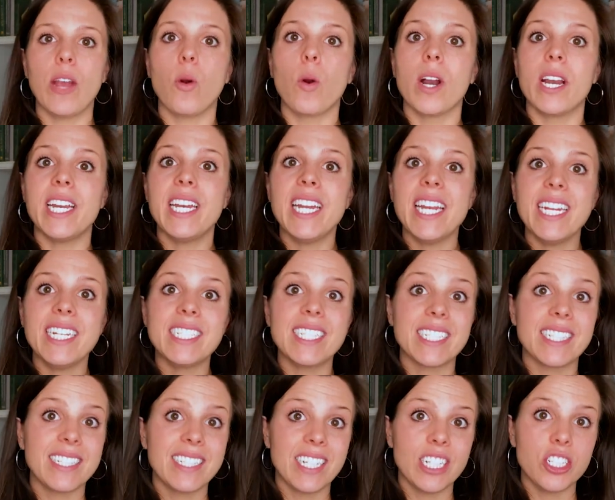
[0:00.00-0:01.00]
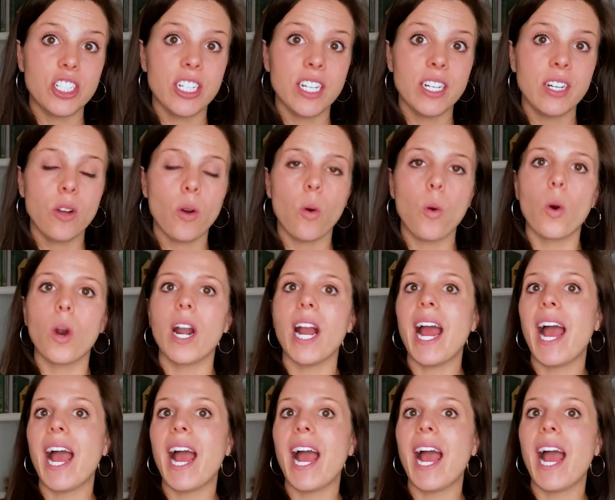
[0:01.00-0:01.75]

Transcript: or need decision or